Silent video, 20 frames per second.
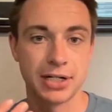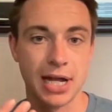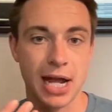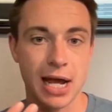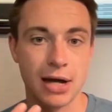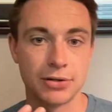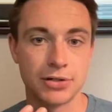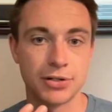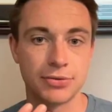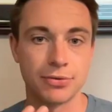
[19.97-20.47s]

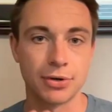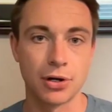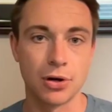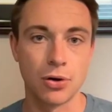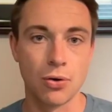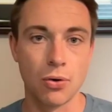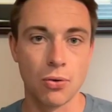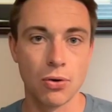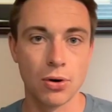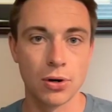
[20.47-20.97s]
how to
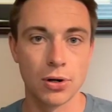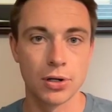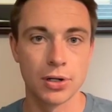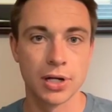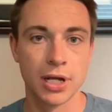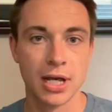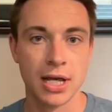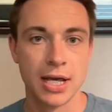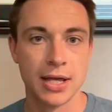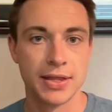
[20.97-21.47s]
record
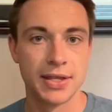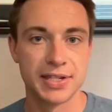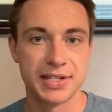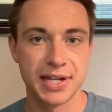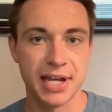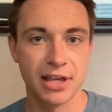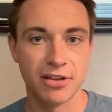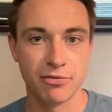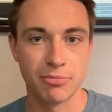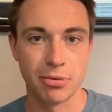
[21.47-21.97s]
the
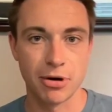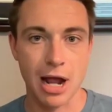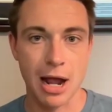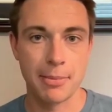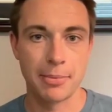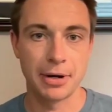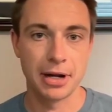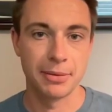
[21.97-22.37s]
sale of property.